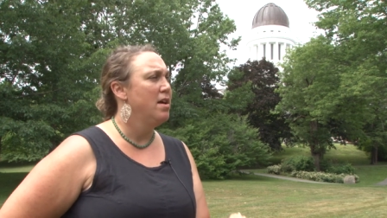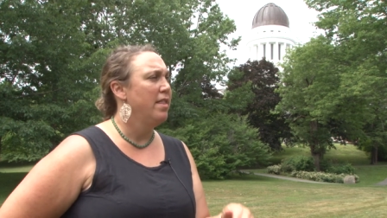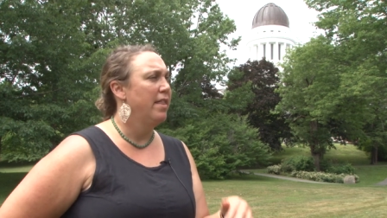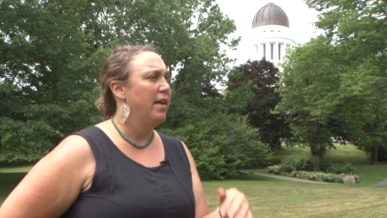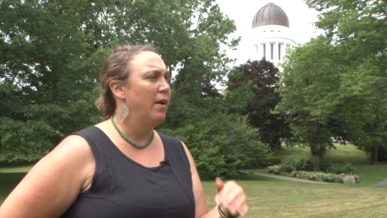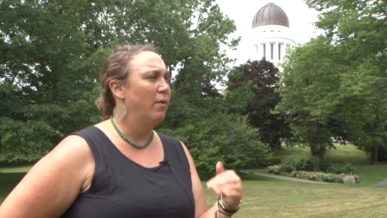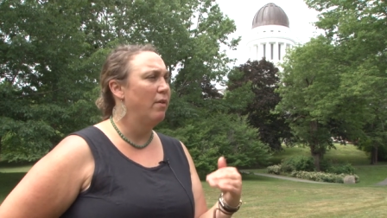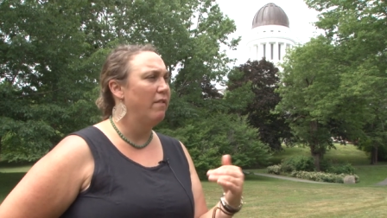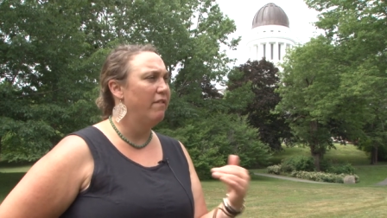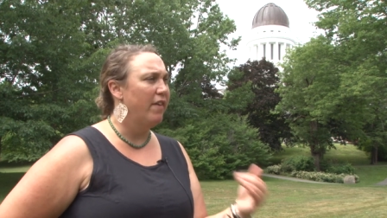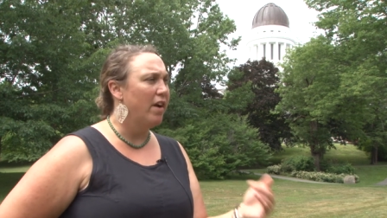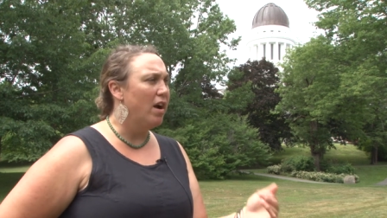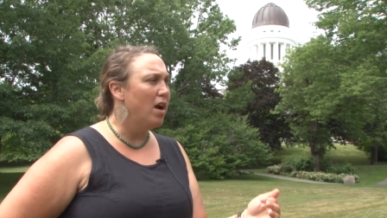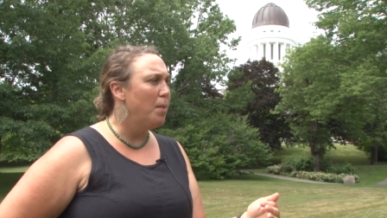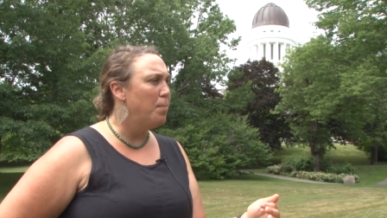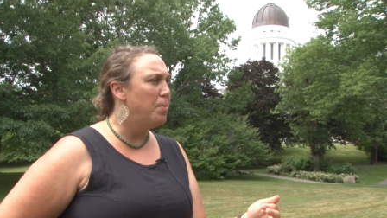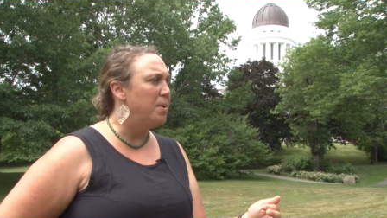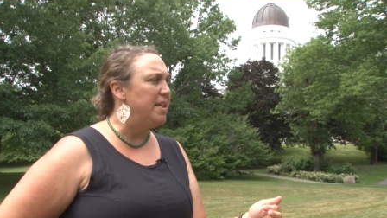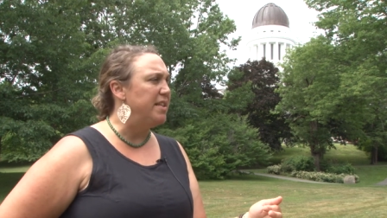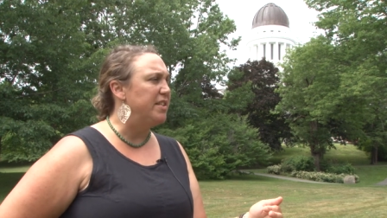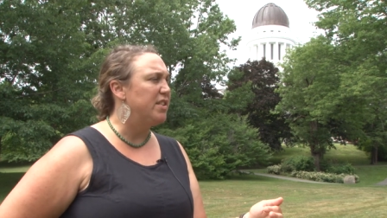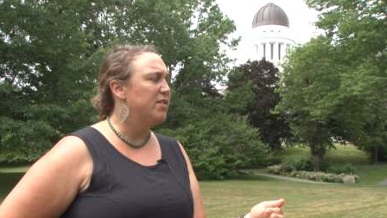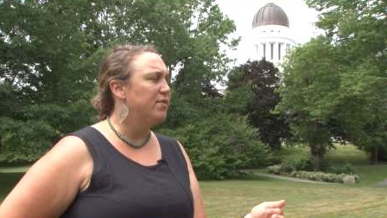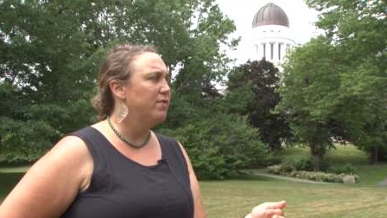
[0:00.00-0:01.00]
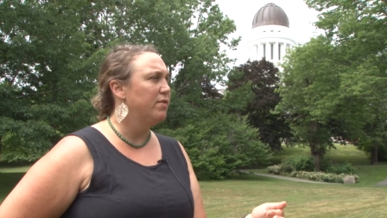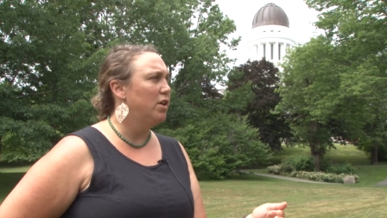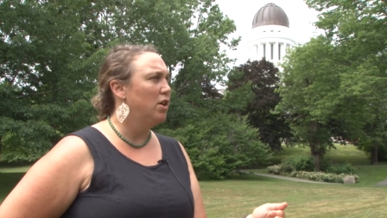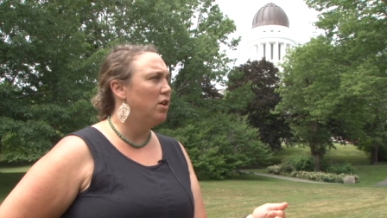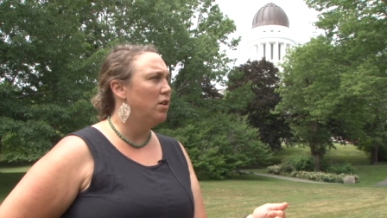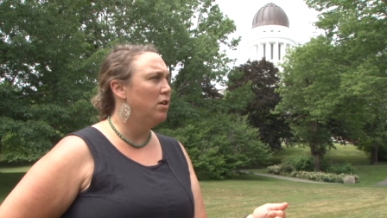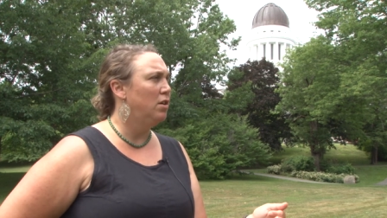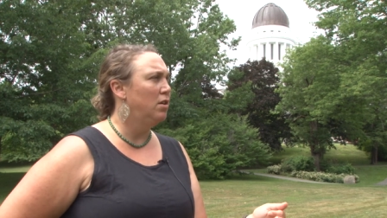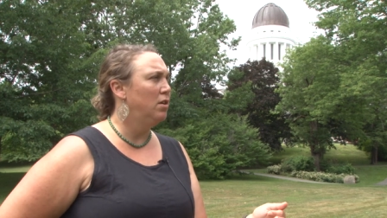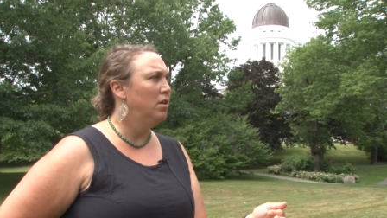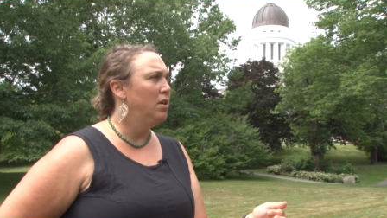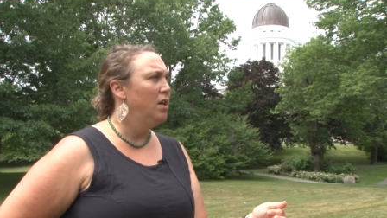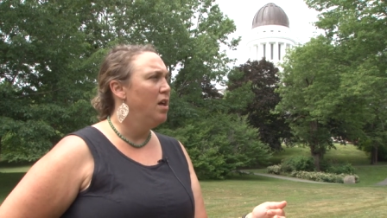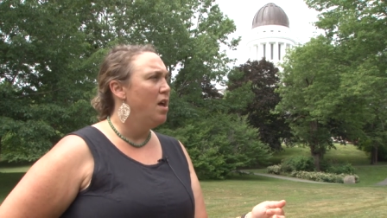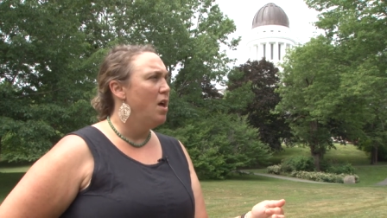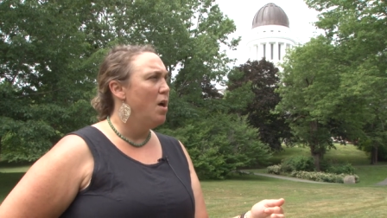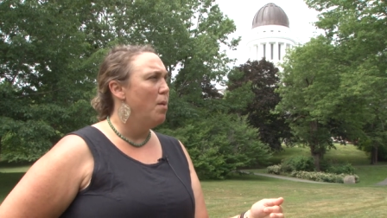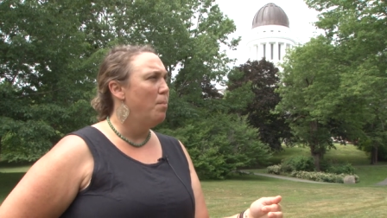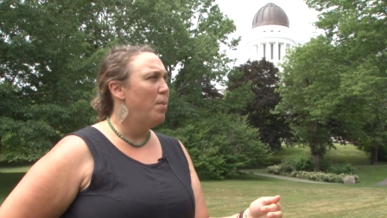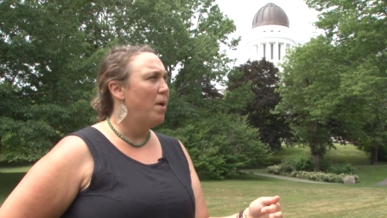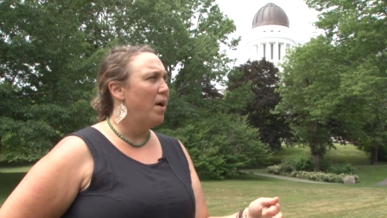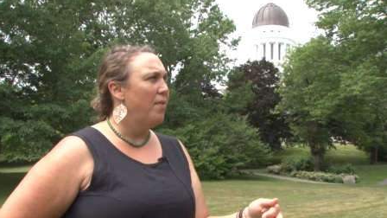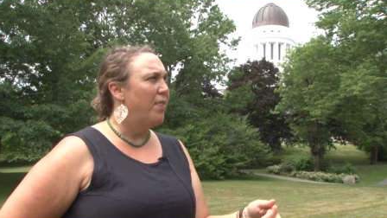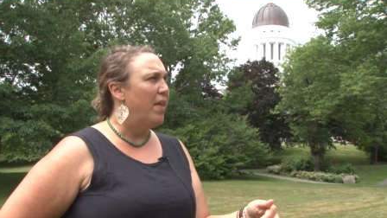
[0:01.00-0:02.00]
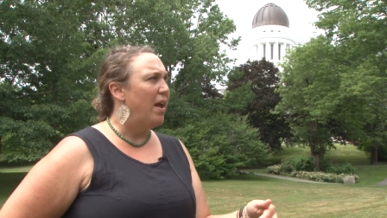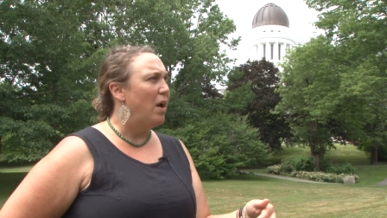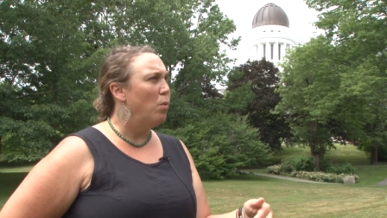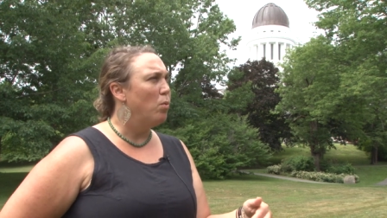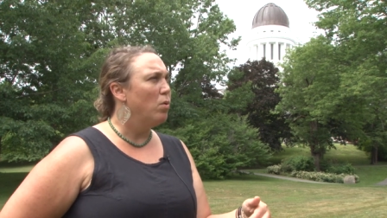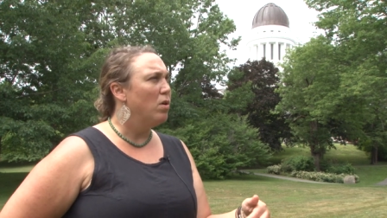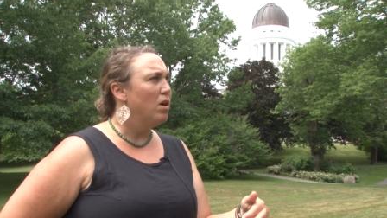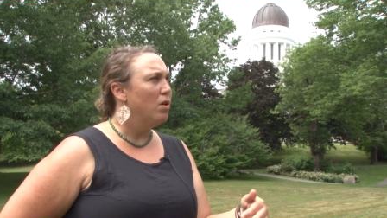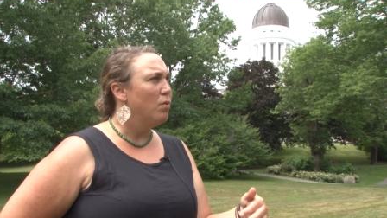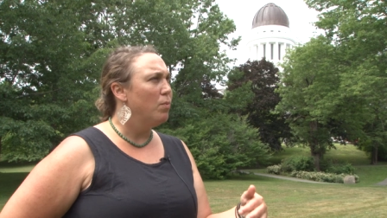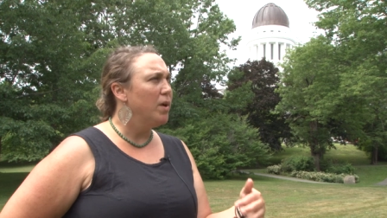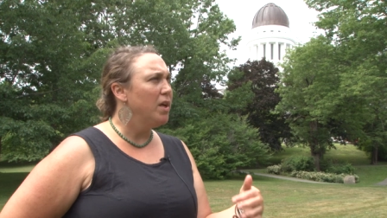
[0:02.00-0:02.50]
they were very peaceful, but they were